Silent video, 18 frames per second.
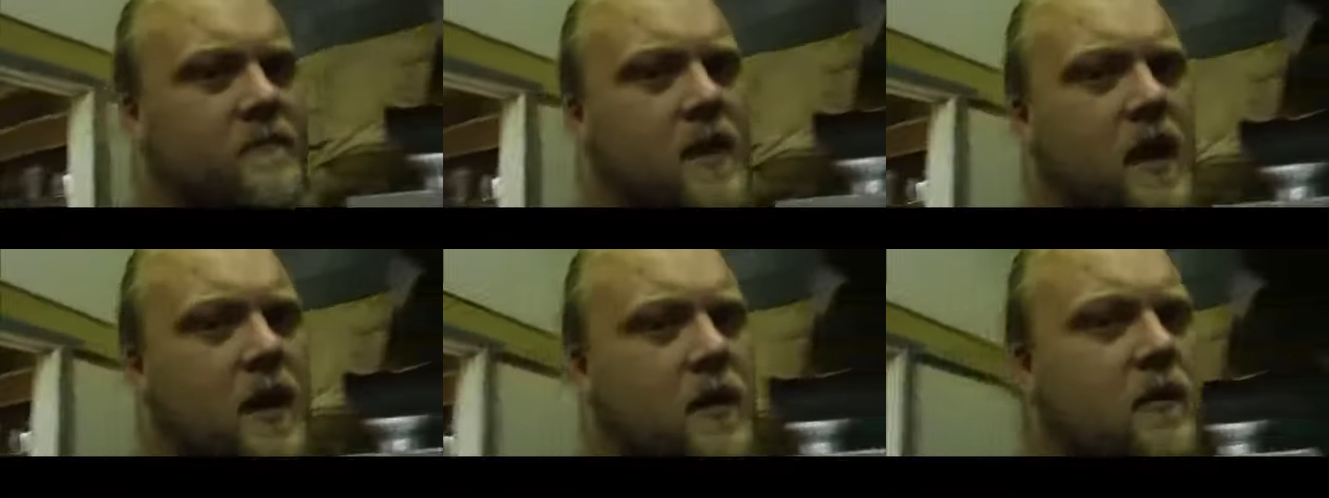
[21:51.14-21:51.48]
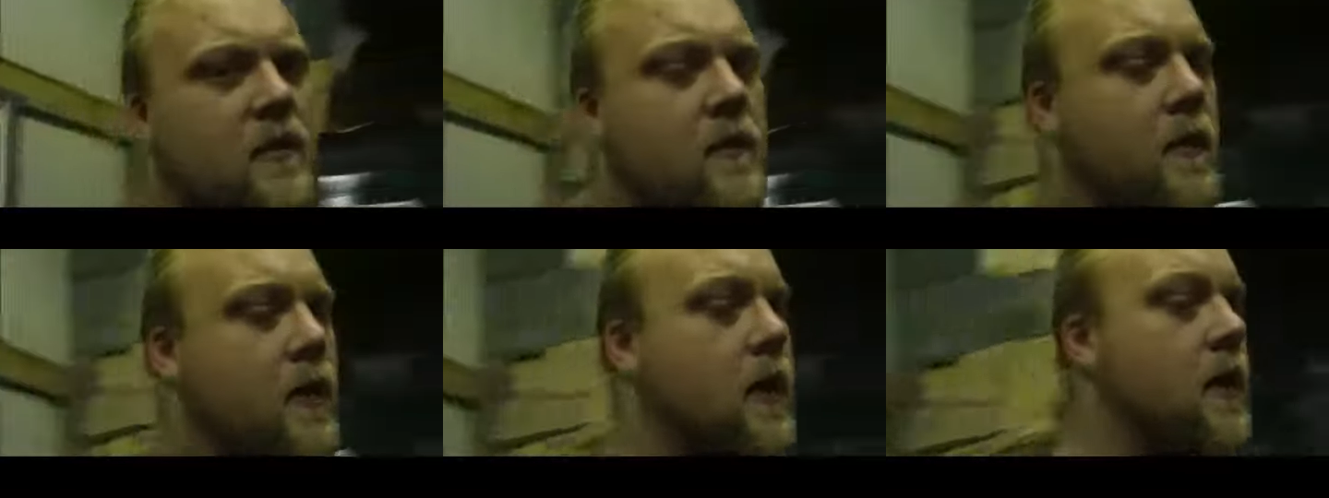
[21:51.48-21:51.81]
I don't
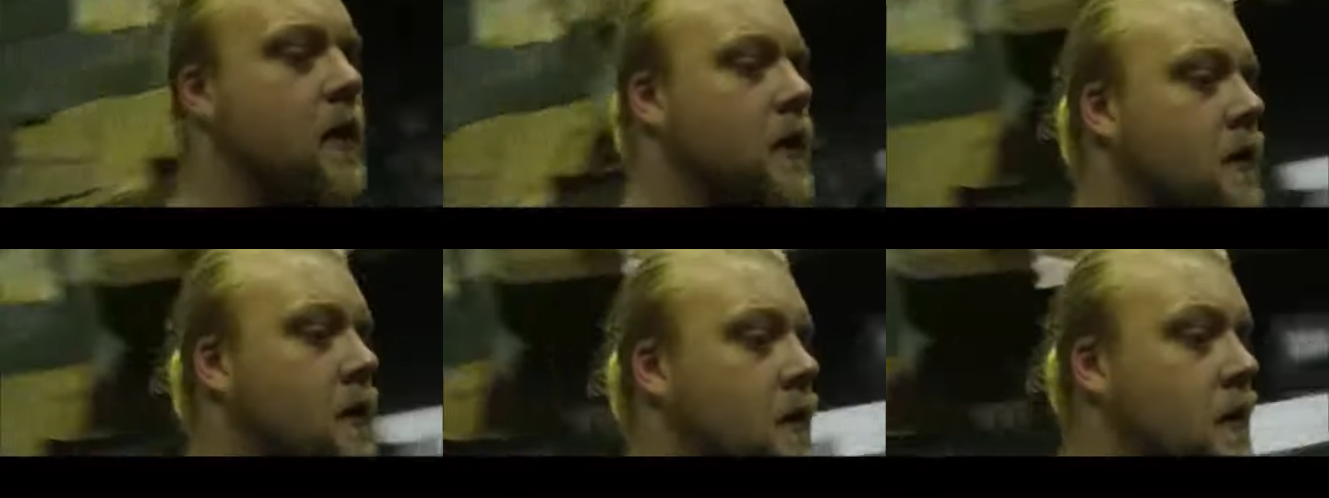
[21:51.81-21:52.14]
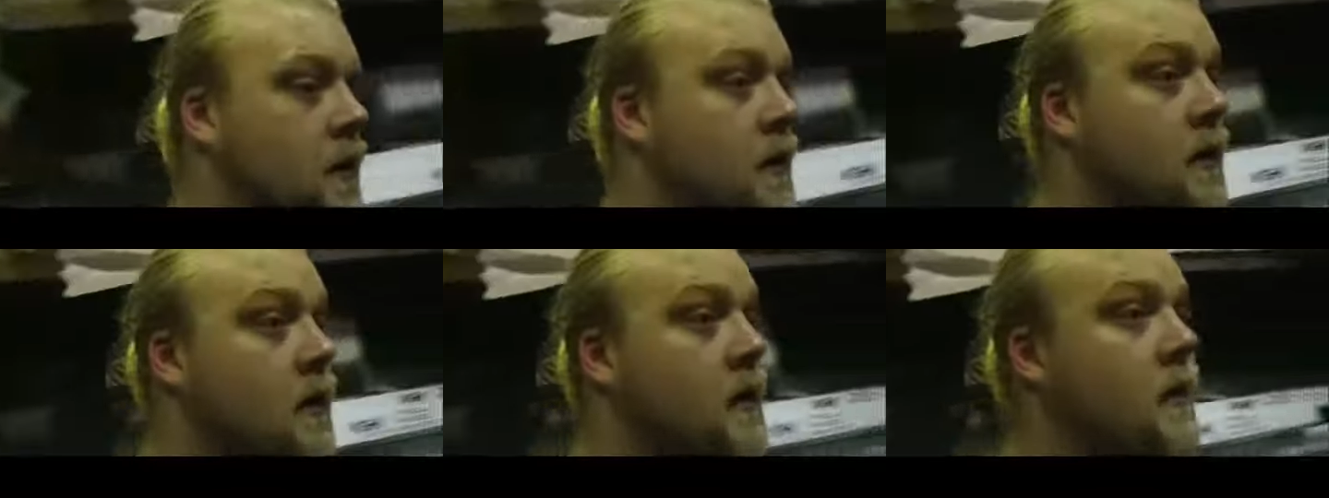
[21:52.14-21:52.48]
know why,
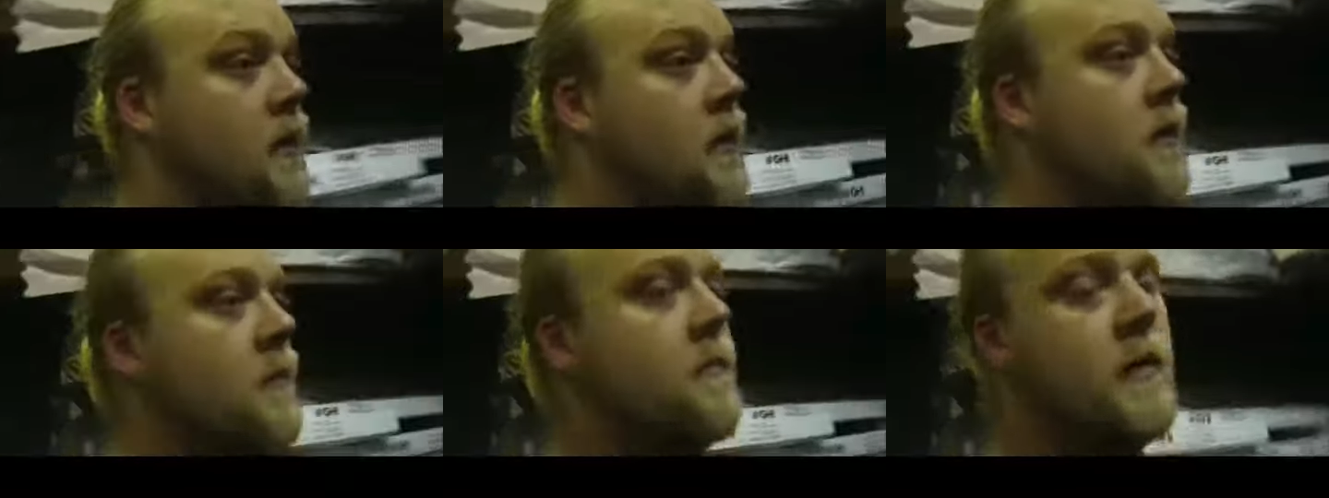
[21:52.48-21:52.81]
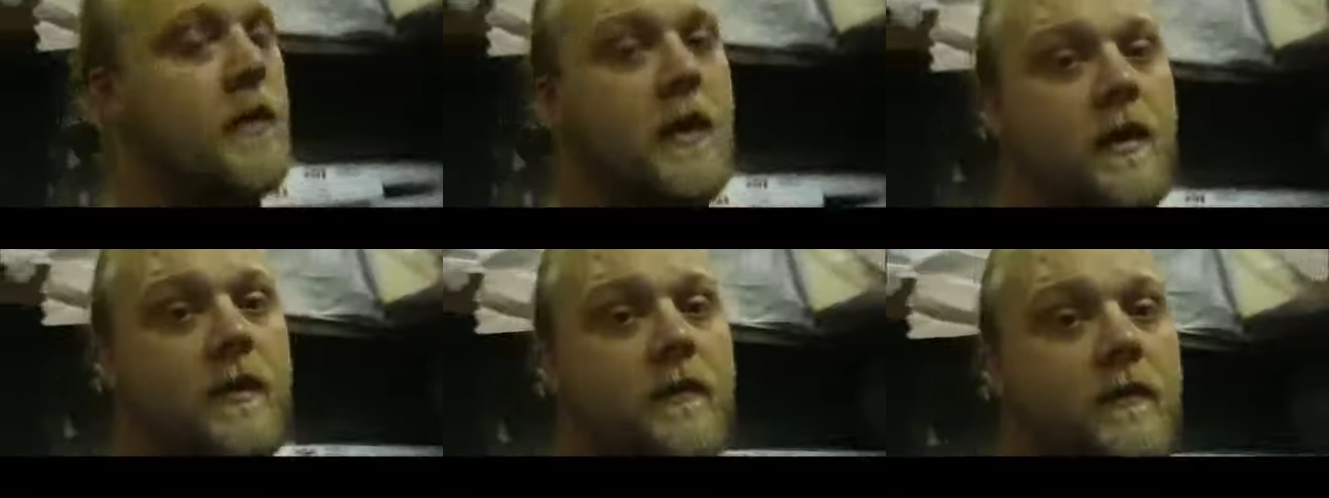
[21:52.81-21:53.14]
but
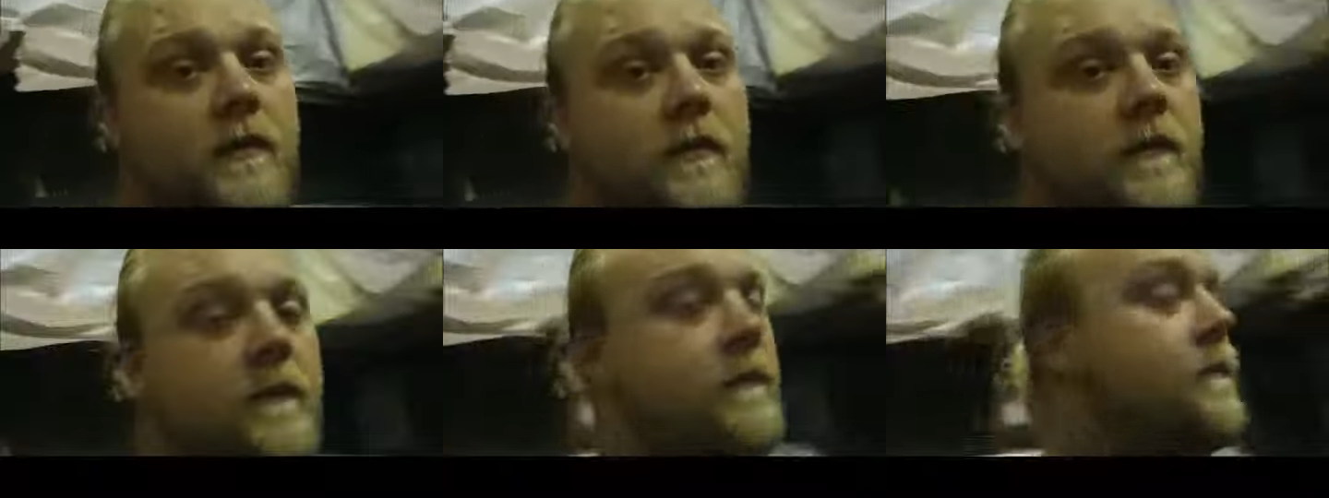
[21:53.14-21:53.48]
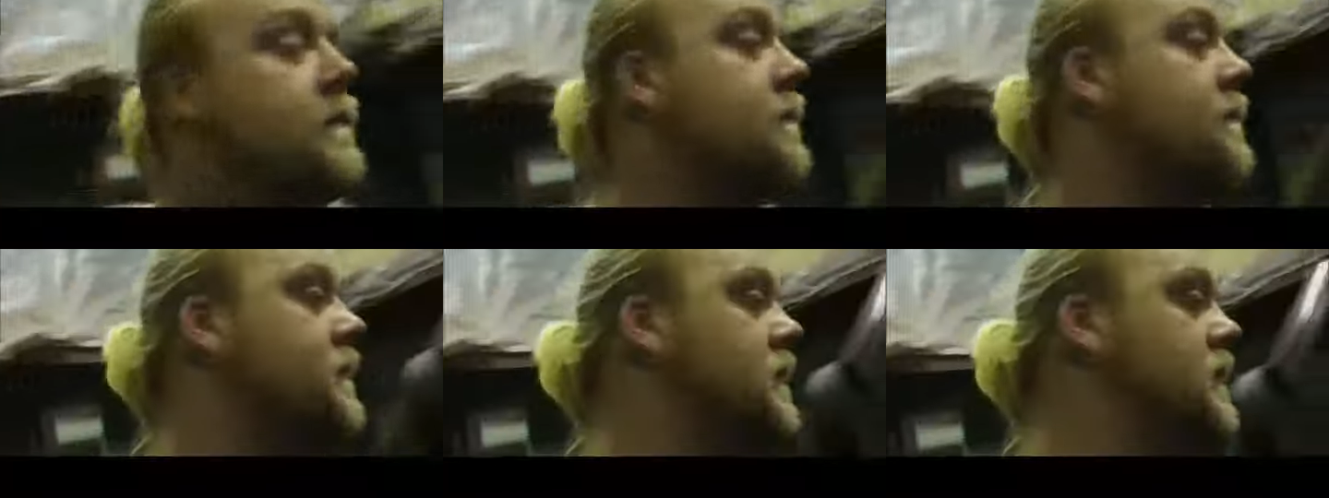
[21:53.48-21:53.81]
he is.
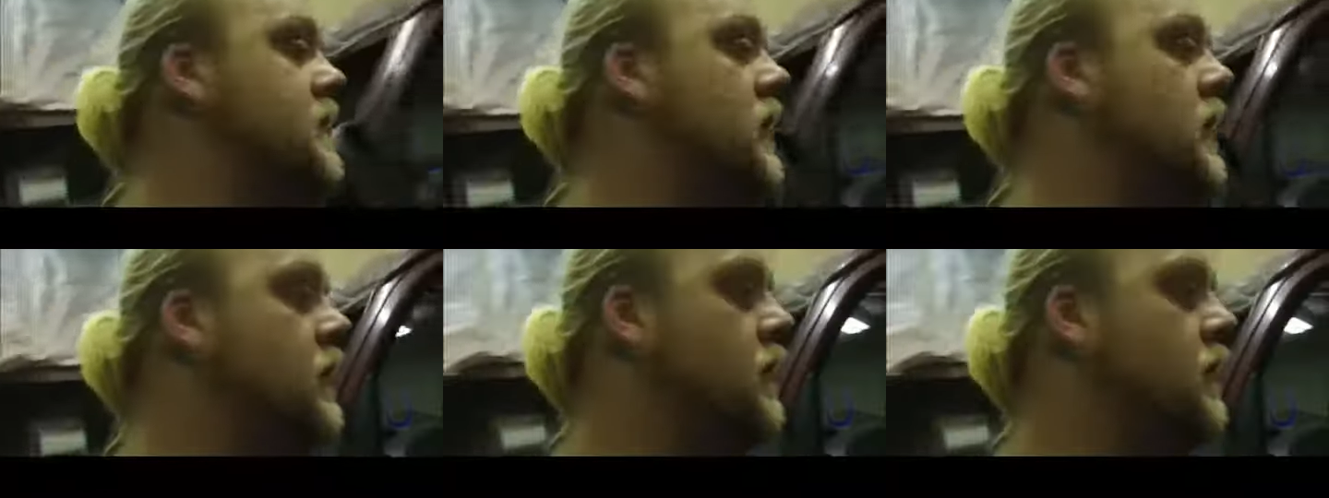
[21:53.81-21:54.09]
So